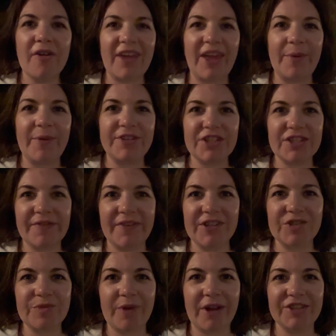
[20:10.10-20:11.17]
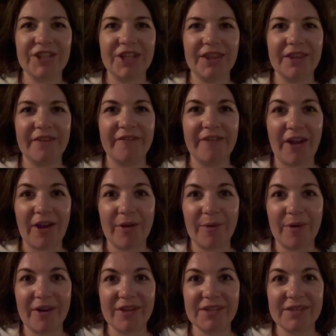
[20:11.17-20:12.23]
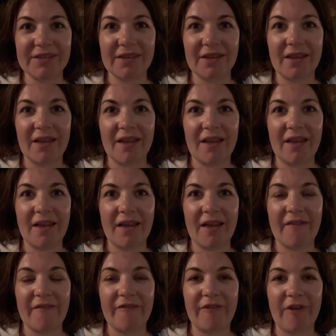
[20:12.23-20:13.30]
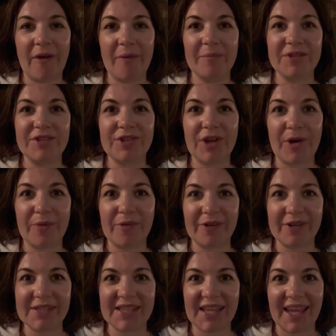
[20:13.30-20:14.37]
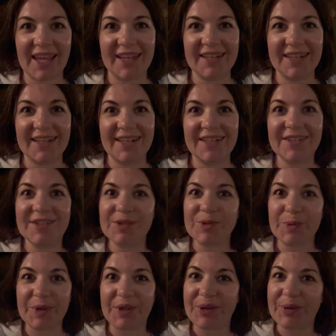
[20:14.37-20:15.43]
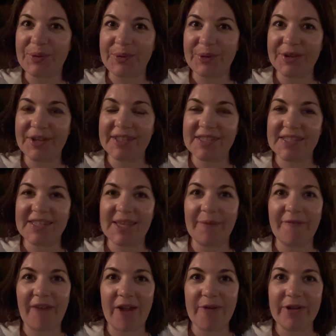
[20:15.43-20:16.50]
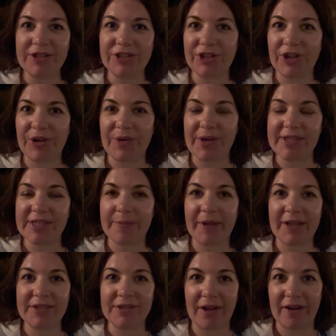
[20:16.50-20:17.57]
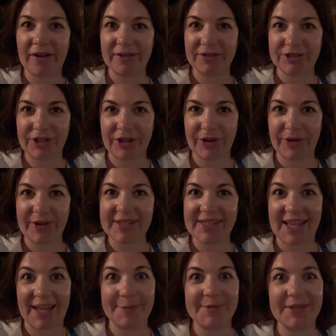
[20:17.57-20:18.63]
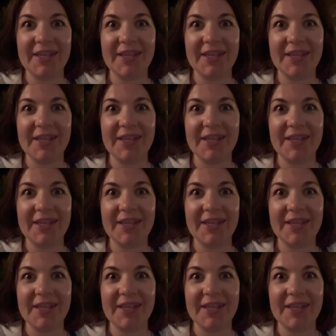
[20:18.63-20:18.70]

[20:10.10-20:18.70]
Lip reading: Okay, we just finished watching the fireworks from Star Wars Land, and it is really cool. It's the same fireworks show as the Pixar show, except,